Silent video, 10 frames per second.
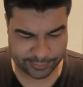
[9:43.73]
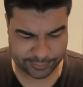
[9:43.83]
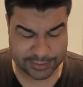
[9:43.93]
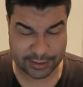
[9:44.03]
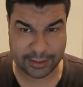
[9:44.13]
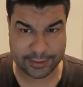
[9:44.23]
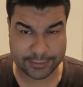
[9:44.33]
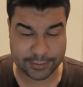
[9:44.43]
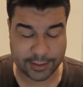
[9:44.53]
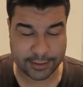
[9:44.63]
it was like late
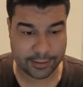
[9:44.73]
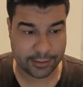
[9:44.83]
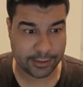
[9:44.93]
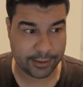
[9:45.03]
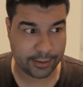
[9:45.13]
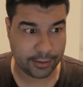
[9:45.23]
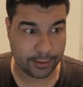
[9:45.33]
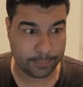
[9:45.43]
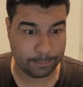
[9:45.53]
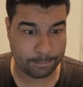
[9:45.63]
at night, and then
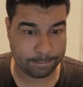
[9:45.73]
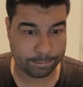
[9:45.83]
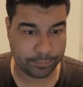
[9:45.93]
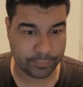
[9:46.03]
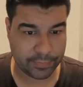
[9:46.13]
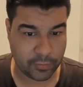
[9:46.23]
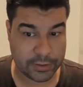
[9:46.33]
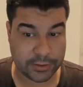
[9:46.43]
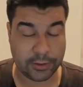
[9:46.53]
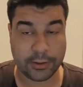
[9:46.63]
um, I
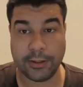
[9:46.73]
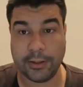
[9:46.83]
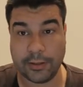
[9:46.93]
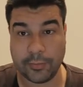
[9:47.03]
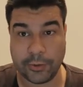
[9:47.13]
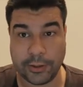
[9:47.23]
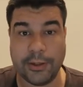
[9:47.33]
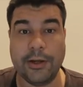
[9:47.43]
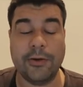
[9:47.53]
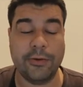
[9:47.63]
went to go look again in the morning,
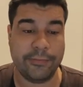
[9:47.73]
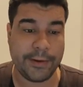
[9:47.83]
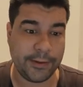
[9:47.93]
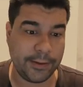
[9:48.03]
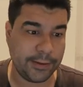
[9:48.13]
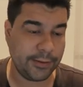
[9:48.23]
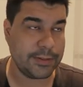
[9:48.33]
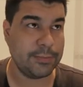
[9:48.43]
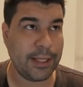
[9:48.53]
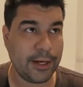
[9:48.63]
and now I can't find it. It
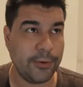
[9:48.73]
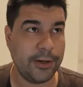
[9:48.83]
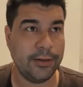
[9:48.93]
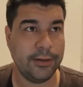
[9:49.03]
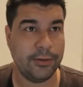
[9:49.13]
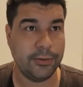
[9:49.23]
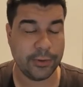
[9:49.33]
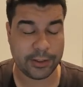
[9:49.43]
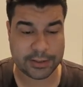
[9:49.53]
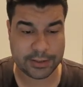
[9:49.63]
was a black one. Dude
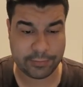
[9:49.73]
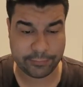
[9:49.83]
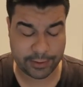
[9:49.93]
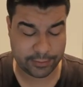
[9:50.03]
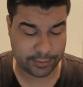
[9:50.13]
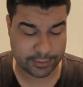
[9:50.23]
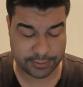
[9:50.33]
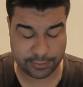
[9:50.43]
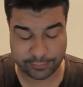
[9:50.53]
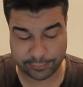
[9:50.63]
wanted seventy five
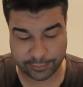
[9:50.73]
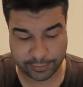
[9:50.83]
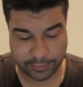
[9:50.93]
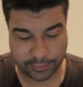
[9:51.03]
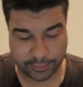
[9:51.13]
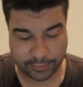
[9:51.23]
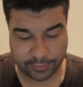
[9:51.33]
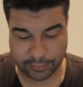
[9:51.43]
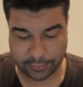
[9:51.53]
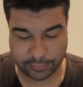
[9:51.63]
thousand rand for it,
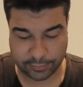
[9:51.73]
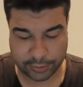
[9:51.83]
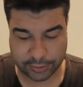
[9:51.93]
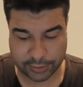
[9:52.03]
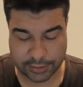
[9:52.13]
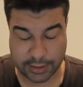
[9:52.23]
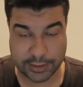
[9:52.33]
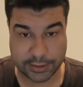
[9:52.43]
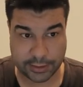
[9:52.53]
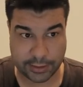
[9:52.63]
which is
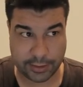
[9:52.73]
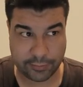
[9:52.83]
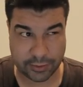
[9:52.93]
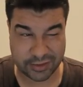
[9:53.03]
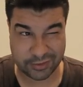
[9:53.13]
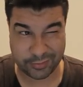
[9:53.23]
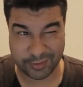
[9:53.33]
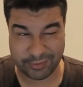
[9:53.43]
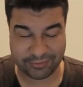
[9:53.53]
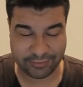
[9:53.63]
less than that Evo, so it'd be
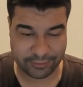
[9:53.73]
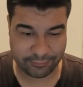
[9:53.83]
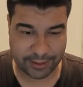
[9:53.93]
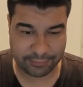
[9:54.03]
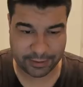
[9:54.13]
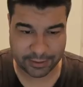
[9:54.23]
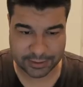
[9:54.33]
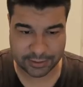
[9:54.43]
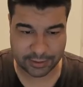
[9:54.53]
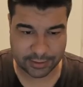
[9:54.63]
about five
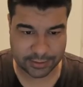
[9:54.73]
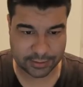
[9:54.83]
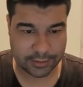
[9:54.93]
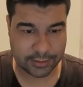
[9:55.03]
thousand dollars.